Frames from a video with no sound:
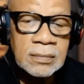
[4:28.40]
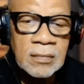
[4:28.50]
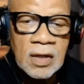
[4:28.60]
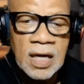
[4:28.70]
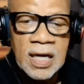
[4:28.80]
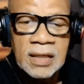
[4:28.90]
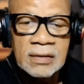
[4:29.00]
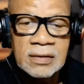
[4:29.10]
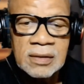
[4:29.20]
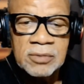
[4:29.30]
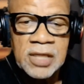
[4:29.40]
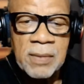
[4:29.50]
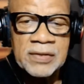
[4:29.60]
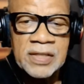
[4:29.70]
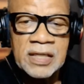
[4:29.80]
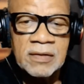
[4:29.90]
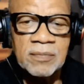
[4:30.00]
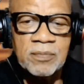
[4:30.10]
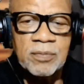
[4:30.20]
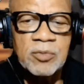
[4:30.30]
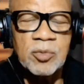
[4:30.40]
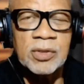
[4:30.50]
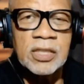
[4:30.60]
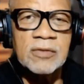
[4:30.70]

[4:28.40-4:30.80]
And sometimes I think people believe